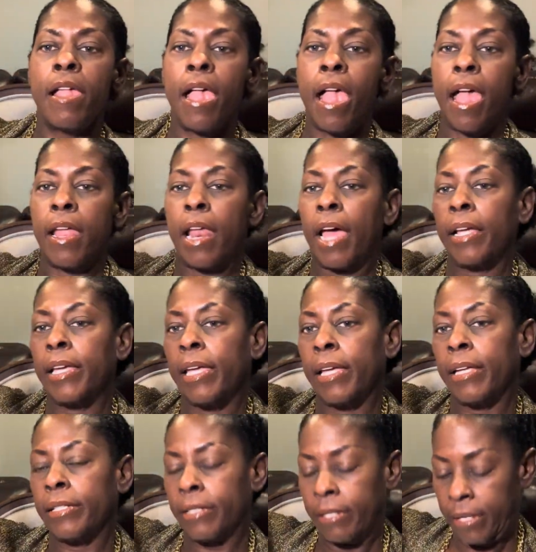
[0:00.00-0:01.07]
And I
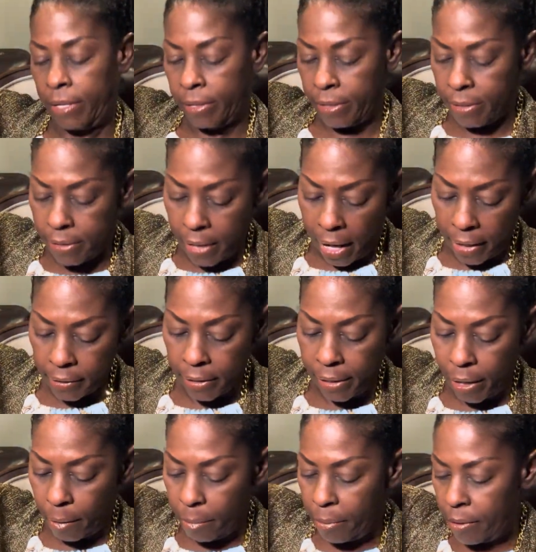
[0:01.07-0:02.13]
can stand it
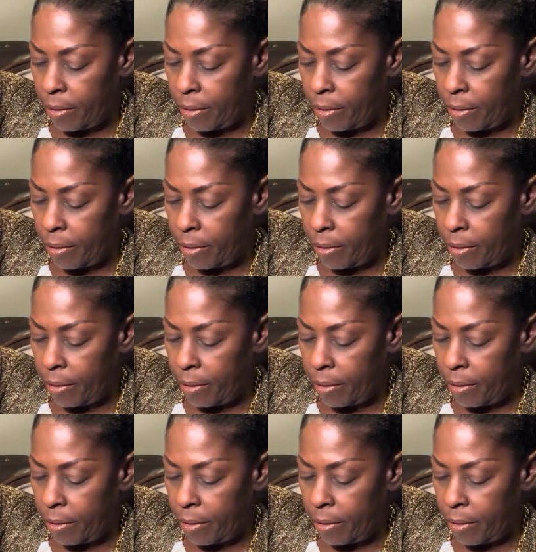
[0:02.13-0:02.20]
up